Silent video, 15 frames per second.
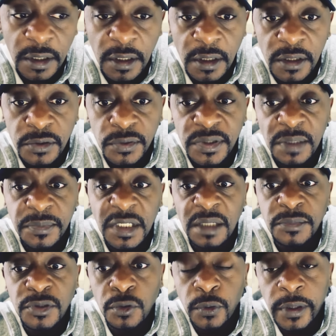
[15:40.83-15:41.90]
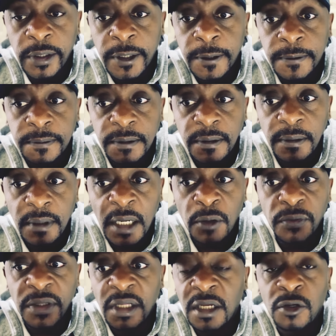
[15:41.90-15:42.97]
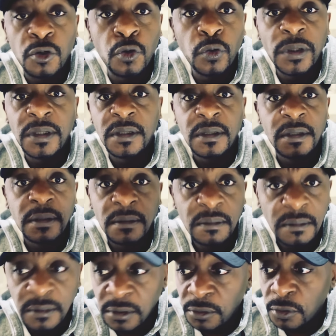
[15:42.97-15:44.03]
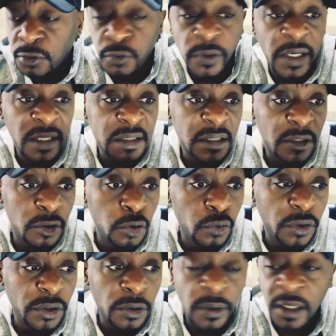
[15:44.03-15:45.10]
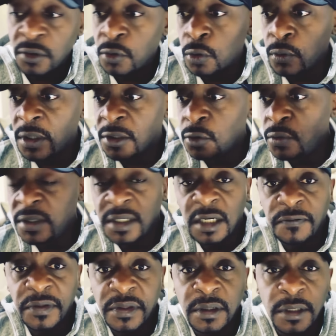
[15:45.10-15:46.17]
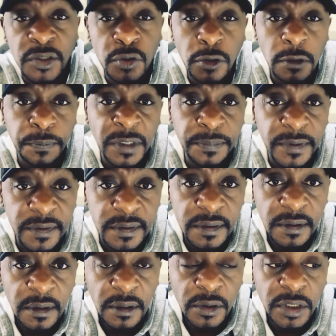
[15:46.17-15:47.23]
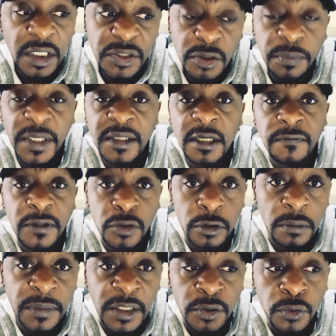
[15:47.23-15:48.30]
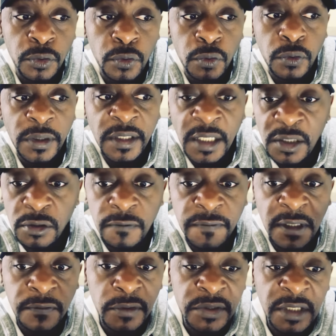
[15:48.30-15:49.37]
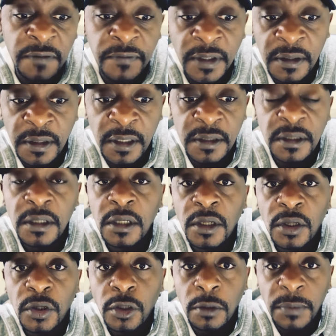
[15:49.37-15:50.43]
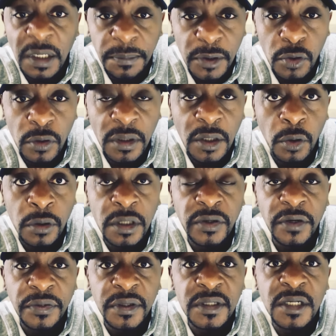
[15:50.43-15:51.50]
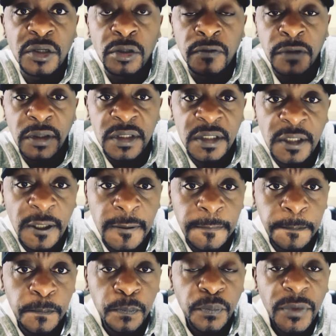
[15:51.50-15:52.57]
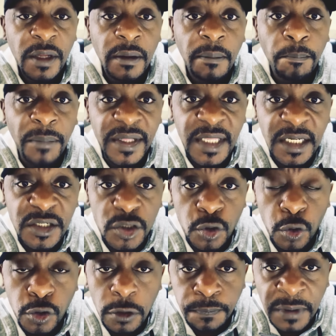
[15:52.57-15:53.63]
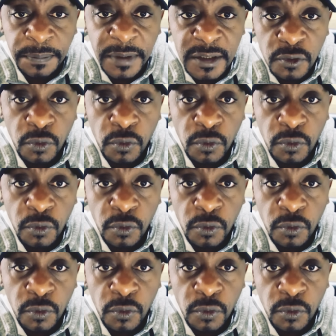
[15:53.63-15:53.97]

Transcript: So sometimes you are out there doing your drugs and doing your alcohol and doing everything. It's not your purpose. Yes, you may have a job that you do, a 9-to-5 or stuff like that. You may be doing the ordinary things like you've always done, but that is not your purpose.